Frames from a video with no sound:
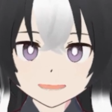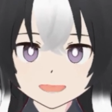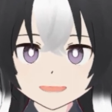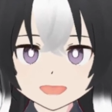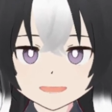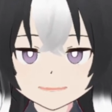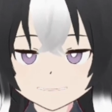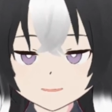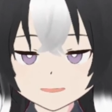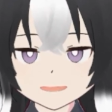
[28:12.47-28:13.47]
not as
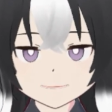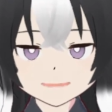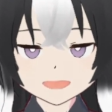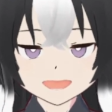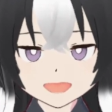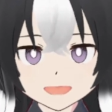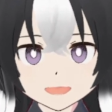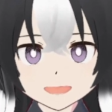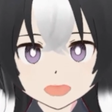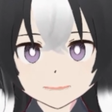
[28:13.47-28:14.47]
sure as about
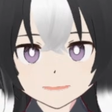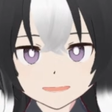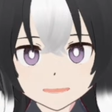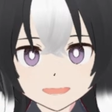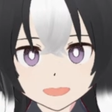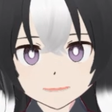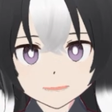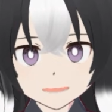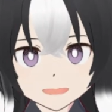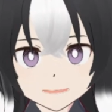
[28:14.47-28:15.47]
because art courses
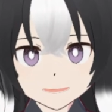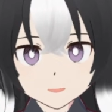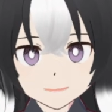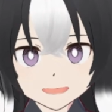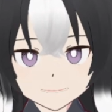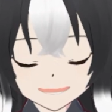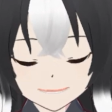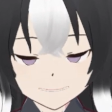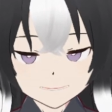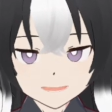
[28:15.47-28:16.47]
are a little
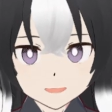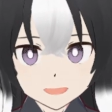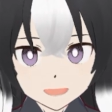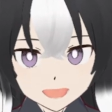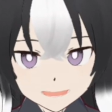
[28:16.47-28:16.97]
expensive, but